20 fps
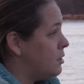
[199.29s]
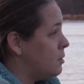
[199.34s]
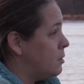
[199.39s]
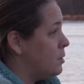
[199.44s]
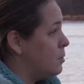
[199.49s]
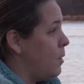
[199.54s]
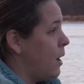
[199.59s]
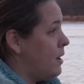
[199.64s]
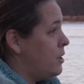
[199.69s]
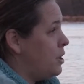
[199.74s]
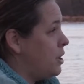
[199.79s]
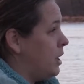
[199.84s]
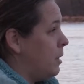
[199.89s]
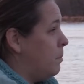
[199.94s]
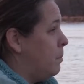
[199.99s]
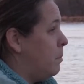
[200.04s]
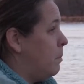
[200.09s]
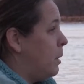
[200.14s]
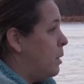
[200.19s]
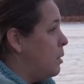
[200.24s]
she was
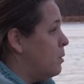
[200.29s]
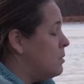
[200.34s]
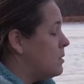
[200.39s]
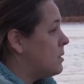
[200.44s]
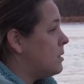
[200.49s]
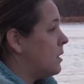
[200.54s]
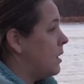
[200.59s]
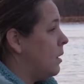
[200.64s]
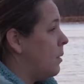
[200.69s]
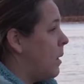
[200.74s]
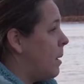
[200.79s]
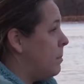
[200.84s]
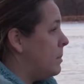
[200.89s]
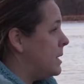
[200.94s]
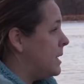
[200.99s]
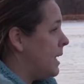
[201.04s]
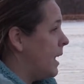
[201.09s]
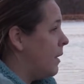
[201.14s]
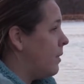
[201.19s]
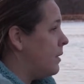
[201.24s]
watching boats go up
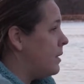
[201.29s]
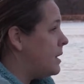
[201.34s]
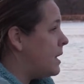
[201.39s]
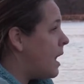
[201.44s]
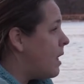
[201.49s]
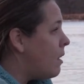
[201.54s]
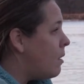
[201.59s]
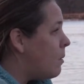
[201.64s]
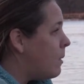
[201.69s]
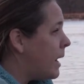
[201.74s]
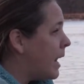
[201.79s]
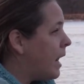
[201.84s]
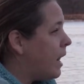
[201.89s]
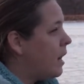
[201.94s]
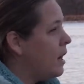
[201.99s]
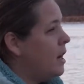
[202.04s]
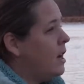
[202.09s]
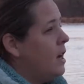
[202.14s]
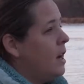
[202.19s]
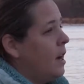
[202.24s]
and down the
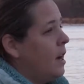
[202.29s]
Delaware.